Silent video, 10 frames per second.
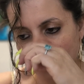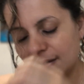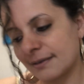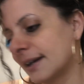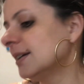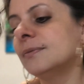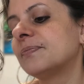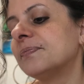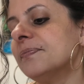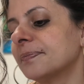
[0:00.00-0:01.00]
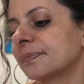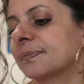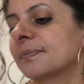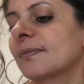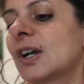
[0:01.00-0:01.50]
All right
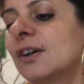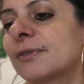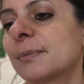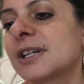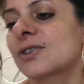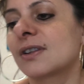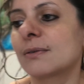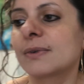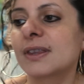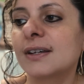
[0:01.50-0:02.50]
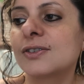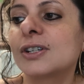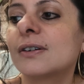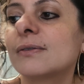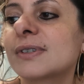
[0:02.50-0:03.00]
confirmation there with the itchy
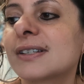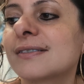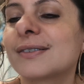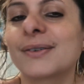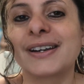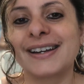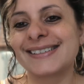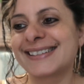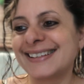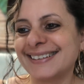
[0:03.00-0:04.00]
nose. Sorry, guys.